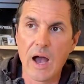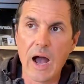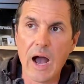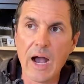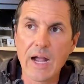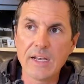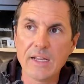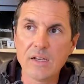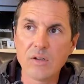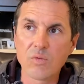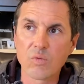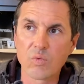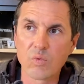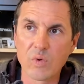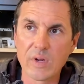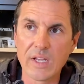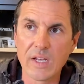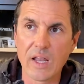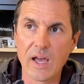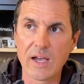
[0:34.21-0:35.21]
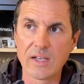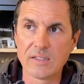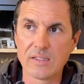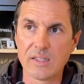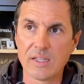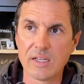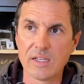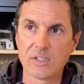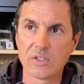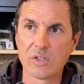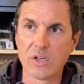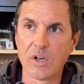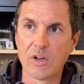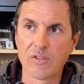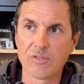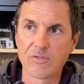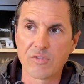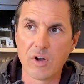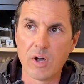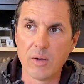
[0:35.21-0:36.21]
I didn't realize this
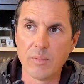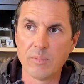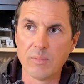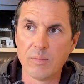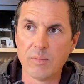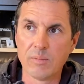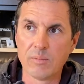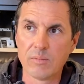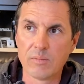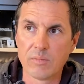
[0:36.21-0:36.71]
from